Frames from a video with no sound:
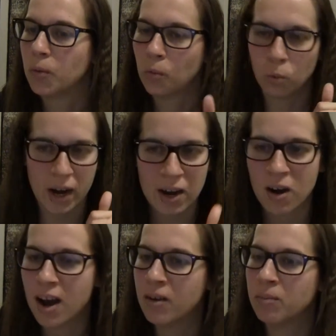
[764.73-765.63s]
Right
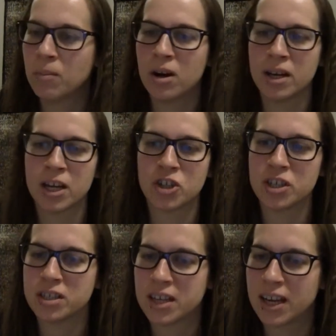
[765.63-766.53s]
on, Monique.
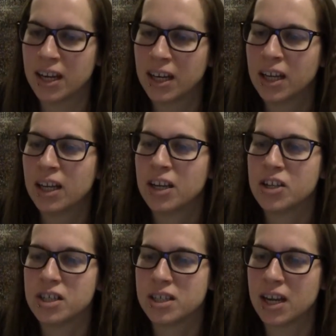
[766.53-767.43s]
She's saying
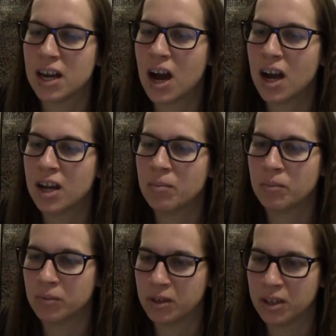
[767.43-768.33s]
I
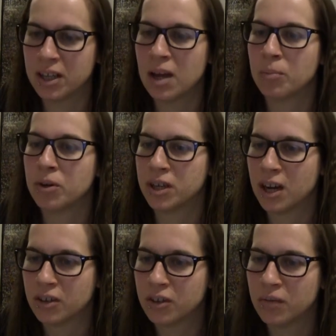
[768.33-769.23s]
am gonna get
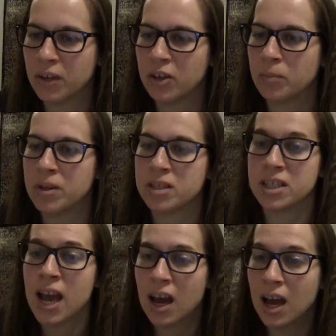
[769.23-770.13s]
productive in your business.
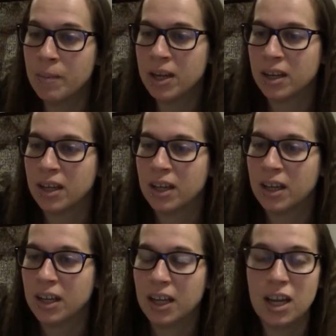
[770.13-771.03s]
Yeah, I mean,
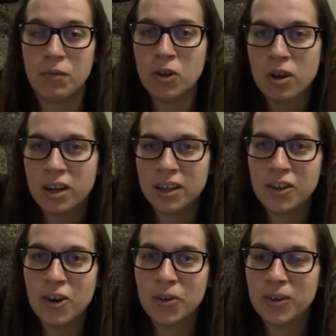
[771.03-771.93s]
if you're,
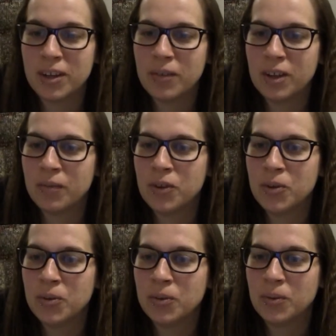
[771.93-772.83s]
if
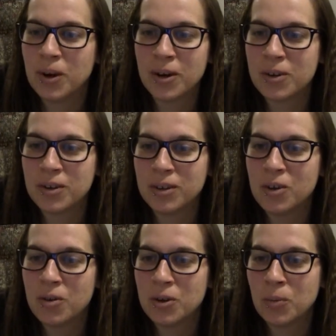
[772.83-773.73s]
you aren't
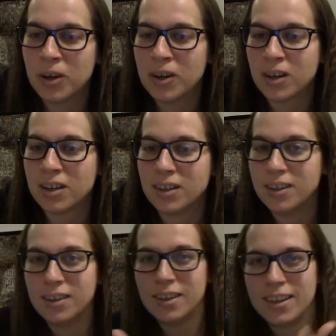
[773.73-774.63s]
going to work,
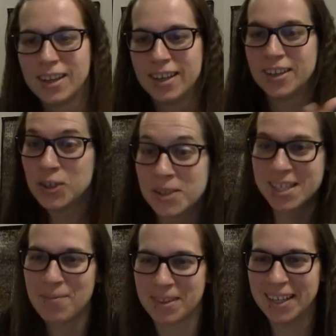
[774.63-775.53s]
do
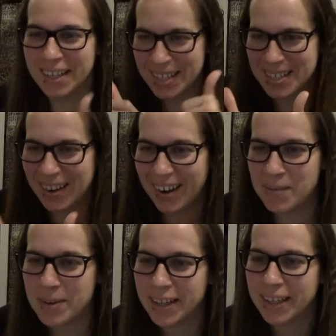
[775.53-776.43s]
something. Good job.